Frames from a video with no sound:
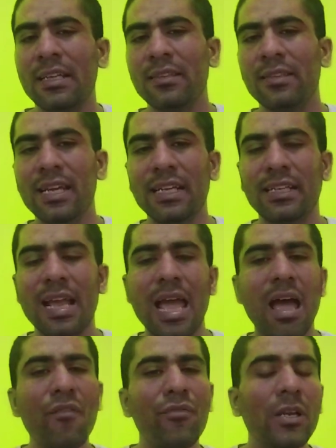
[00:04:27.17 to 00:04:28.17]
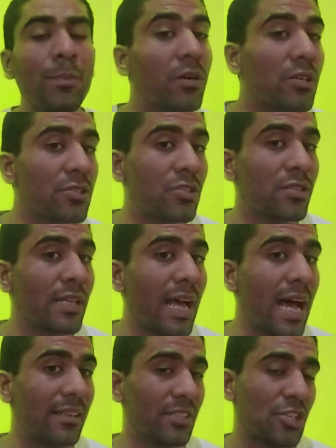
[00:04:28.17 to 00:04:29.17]
that every person
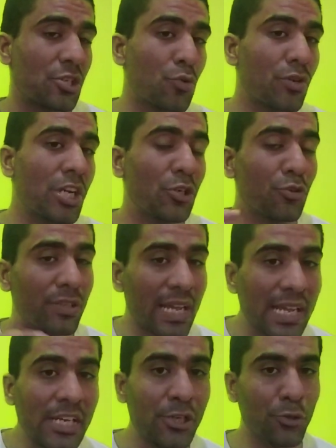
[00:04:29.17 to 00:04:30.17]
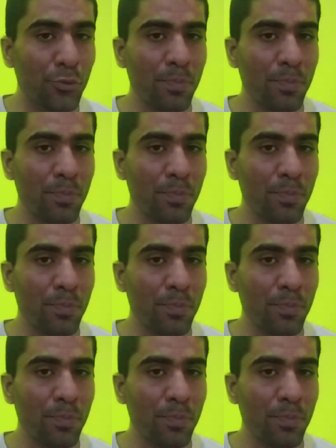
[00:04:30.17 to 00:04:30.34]
has a story to tell you,